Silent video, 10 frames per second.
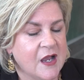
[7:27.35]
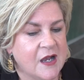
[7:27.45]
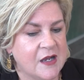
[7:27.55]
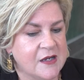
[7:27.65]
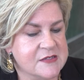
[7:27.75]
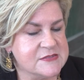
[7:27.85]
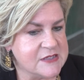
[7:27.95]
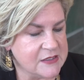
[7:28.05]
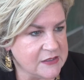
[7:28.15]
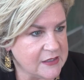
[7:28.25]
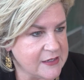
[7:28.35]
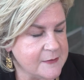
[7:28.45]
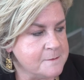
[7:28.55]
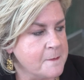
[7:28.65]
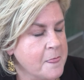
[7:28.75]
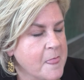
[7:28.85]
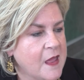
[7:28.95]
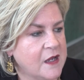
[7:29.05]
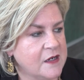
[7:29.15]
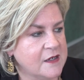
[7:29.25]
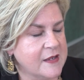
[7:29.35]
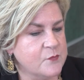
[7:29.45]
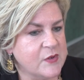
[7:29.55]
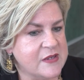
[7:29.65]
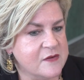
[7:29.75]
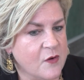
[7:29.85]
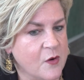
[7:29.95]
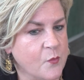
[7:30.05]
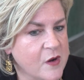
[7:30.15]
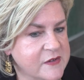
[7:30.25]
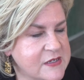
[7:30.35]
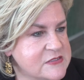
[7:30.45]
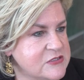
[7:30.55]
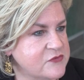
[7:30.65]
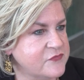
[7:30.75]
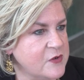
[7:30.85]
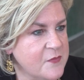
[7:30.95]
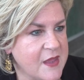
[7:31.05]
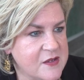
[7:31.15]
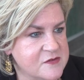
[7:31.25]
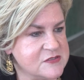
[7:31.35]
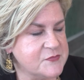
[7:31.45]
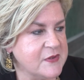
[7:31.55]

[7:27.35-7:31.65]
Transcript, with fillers: uh, suddenly uh, and we are working to fill those.